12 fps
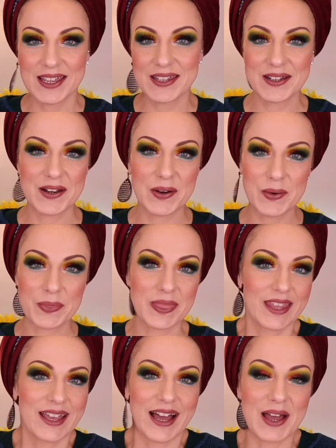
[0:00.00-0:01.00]
you know,
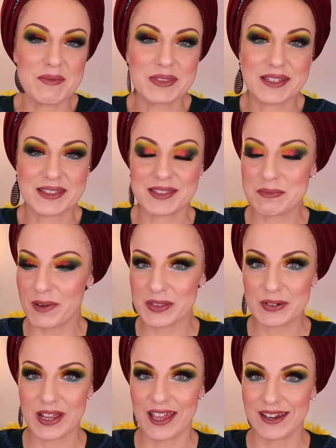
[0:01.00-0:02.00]
I'm the, the
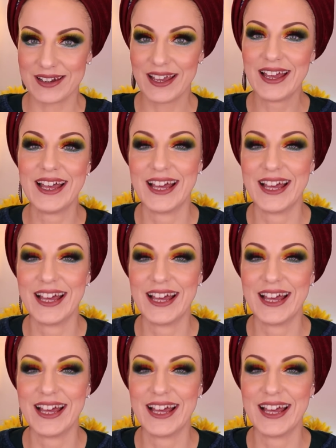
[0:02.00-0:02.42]
mother hen